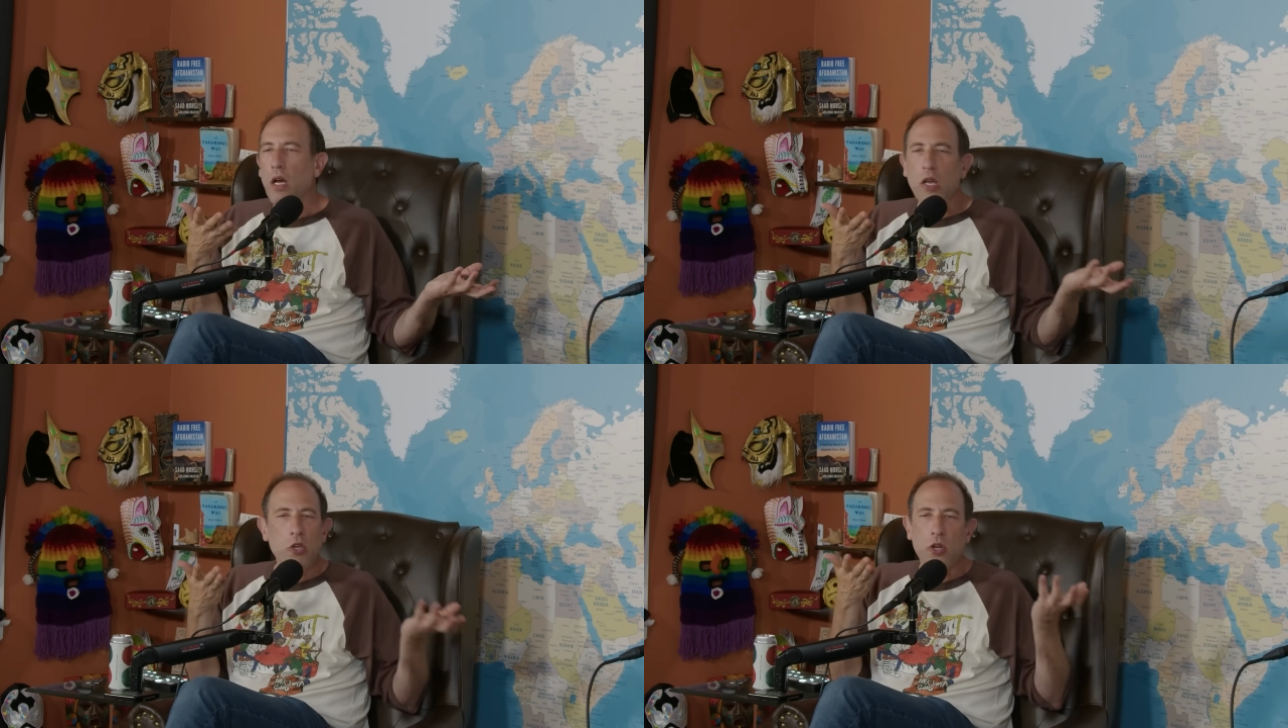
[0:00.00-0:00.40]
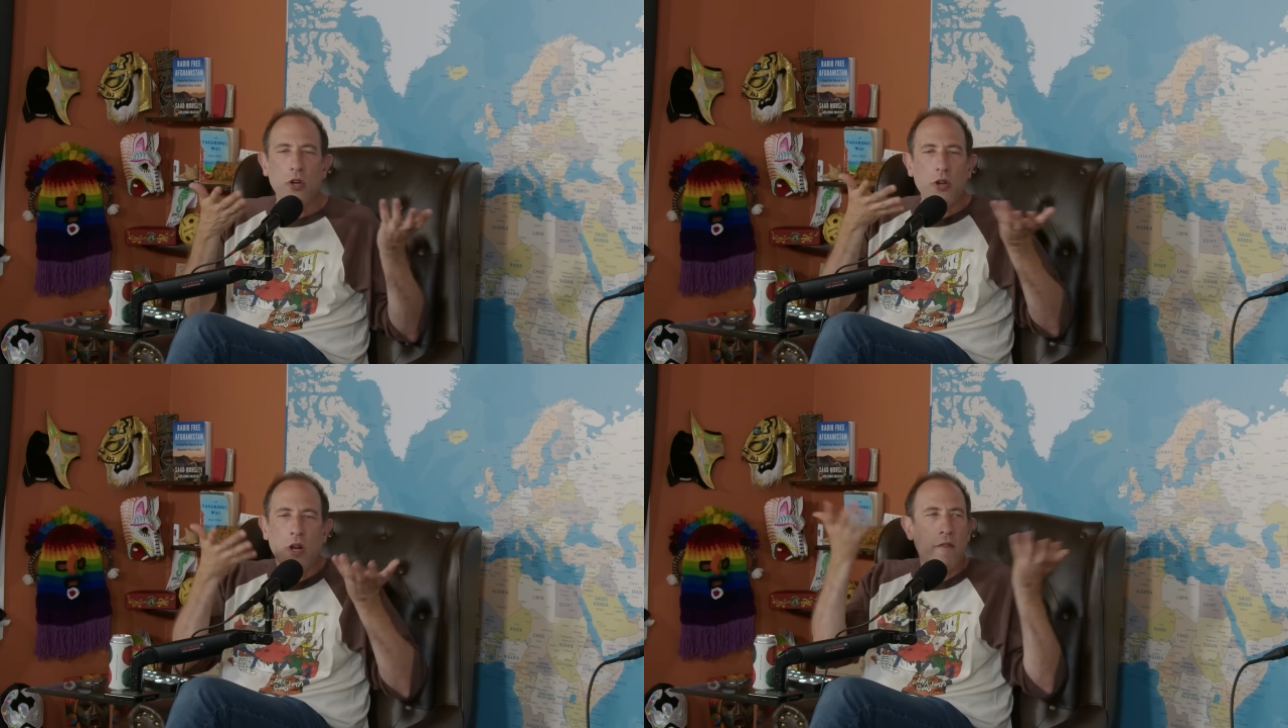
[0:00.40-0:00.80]
you're
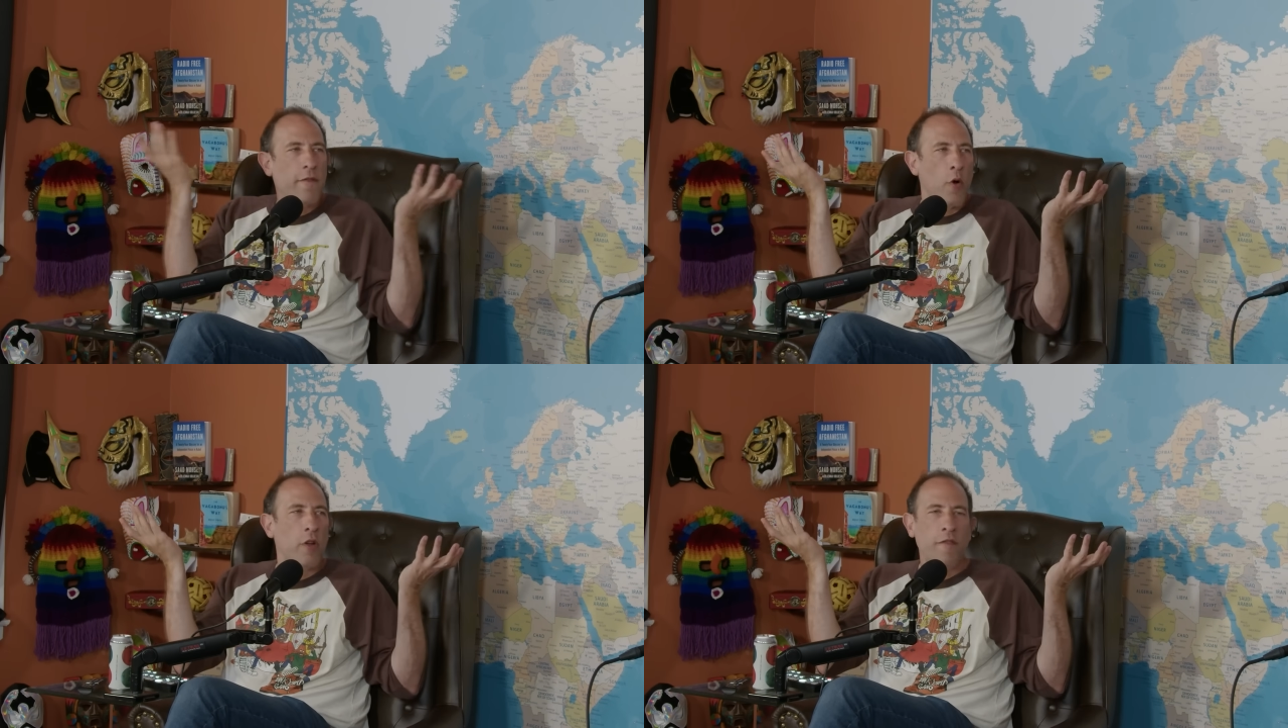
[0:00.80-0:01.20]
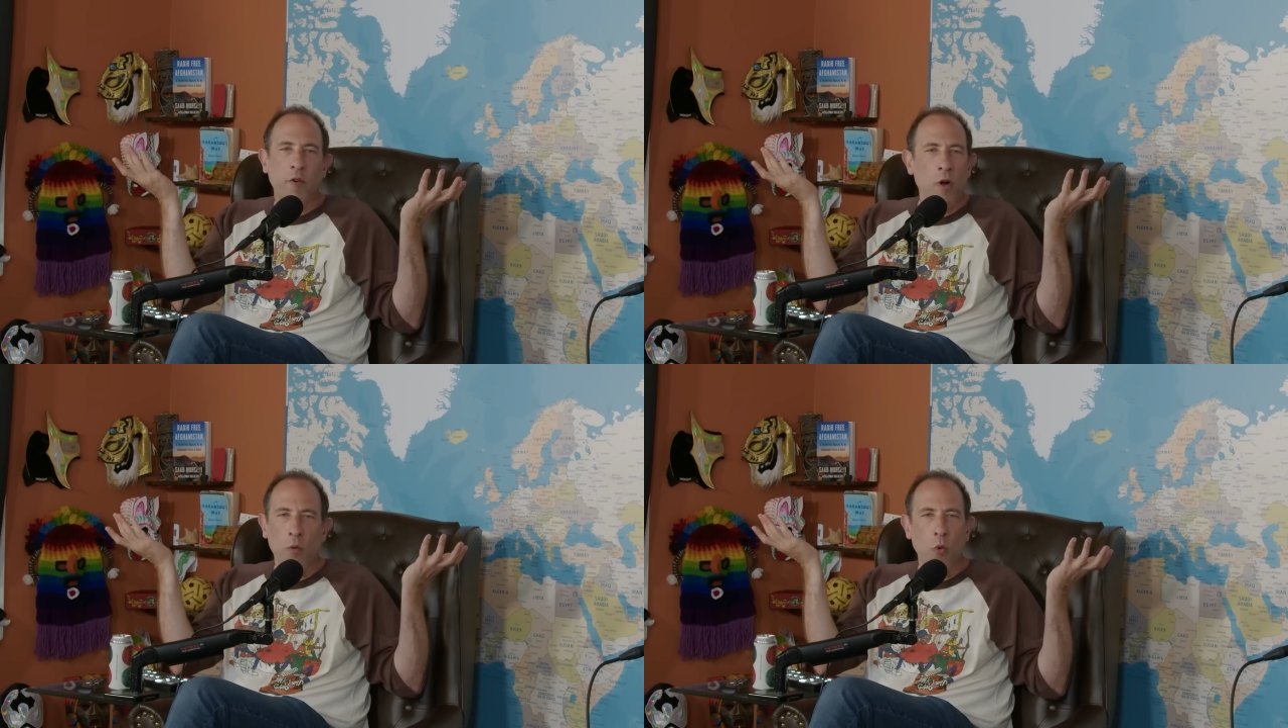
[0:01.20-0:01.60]
not voting
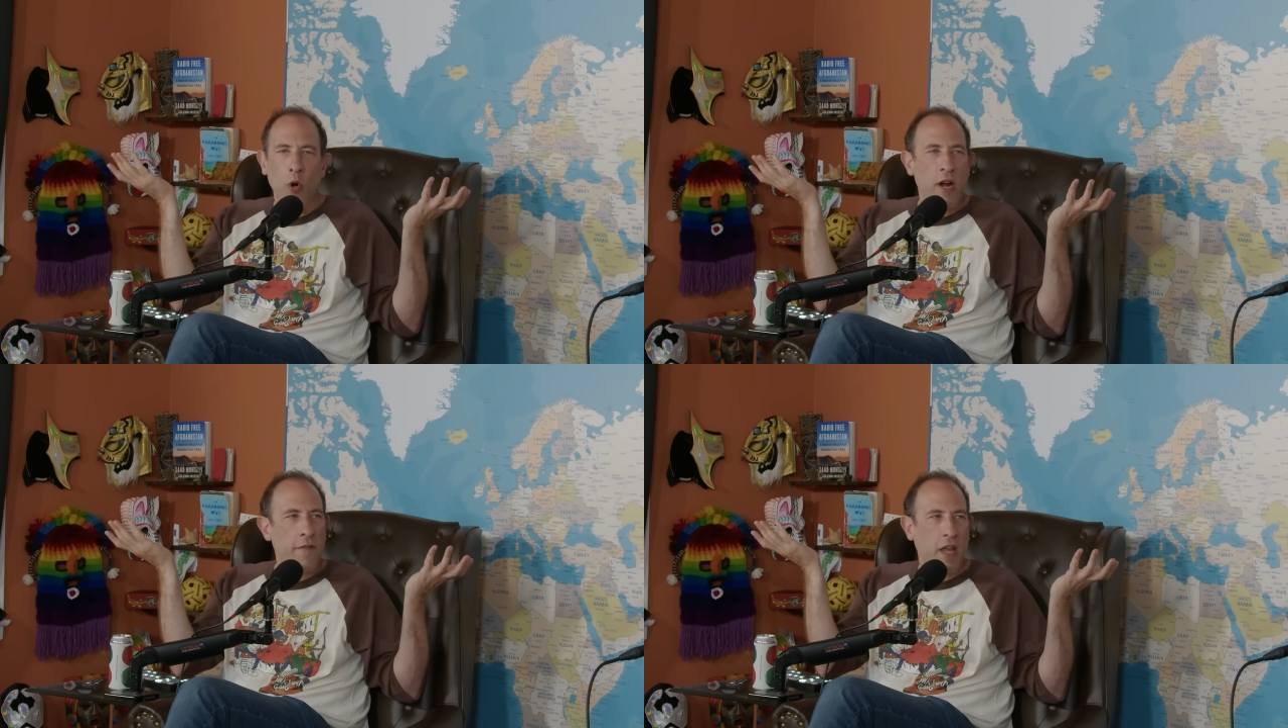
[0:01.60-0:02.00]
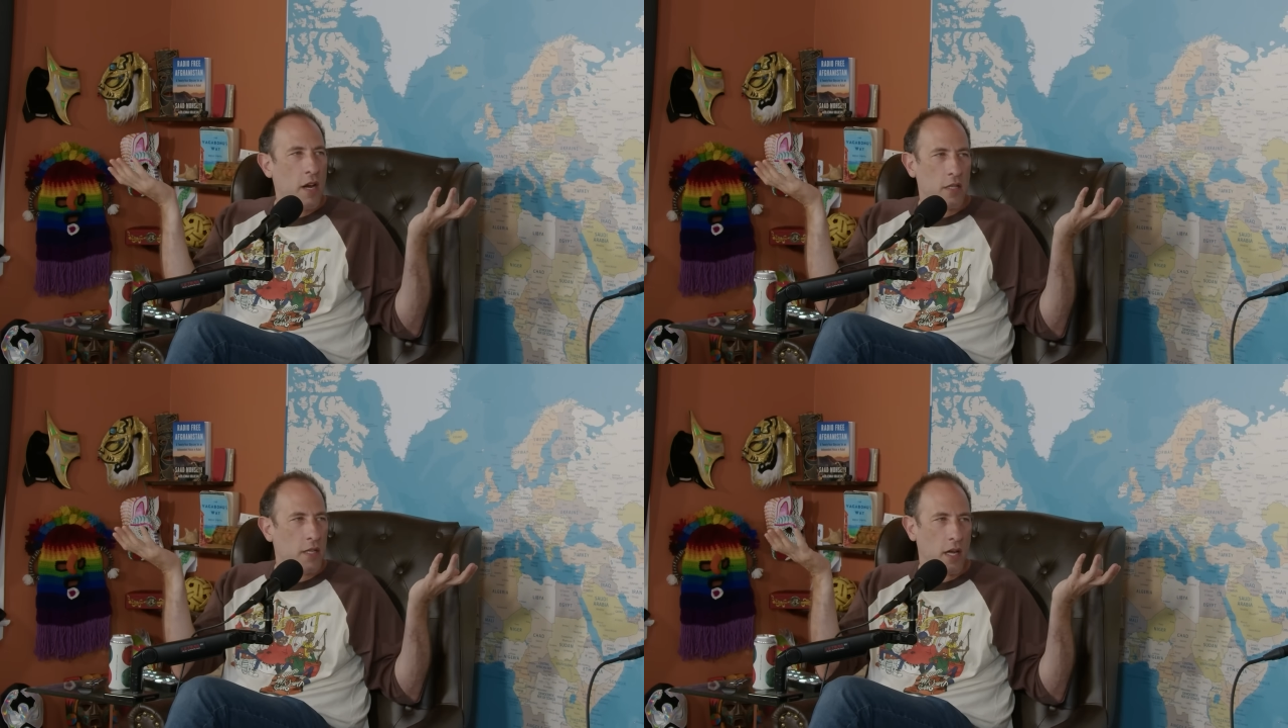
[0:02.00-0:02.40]
for a war in
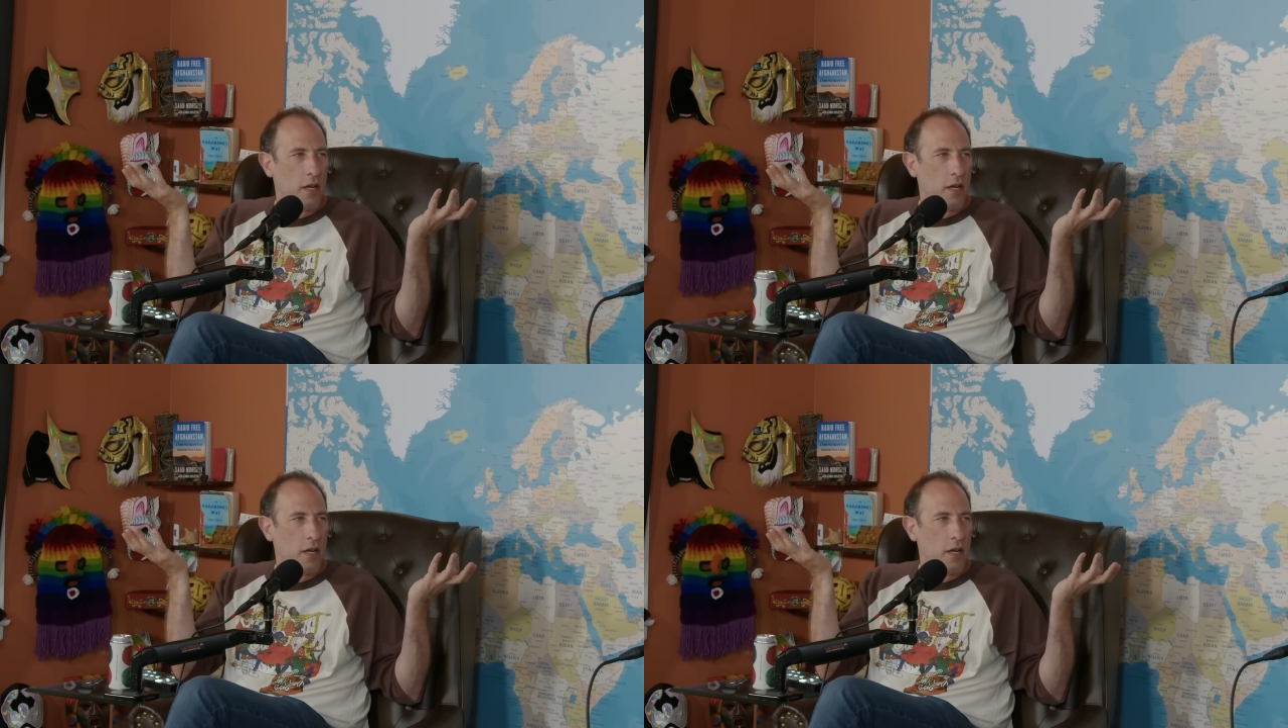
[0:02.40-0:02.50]
Afghanistan.